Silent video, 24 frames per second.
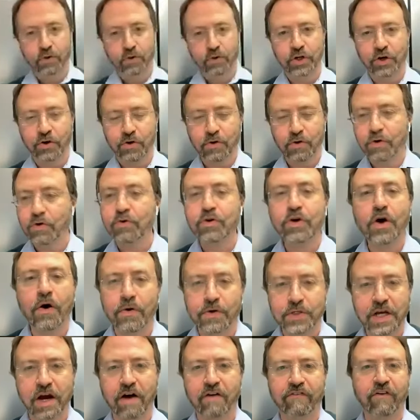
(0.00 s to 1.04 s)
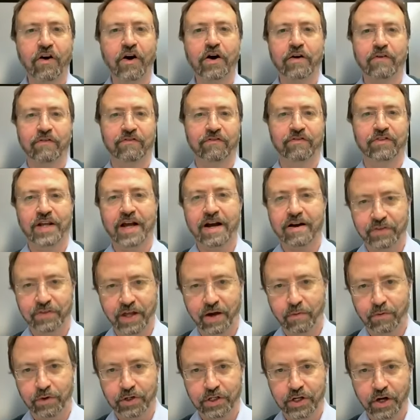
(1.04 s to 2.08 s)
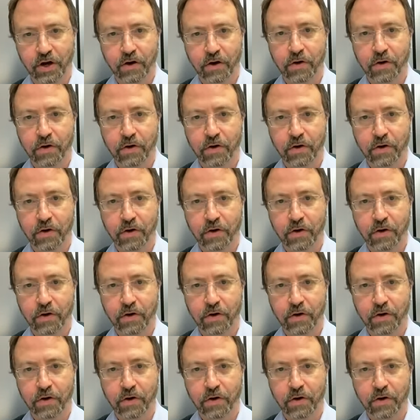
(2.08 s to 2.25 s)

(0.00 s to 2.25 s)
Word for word: who knows how far down that would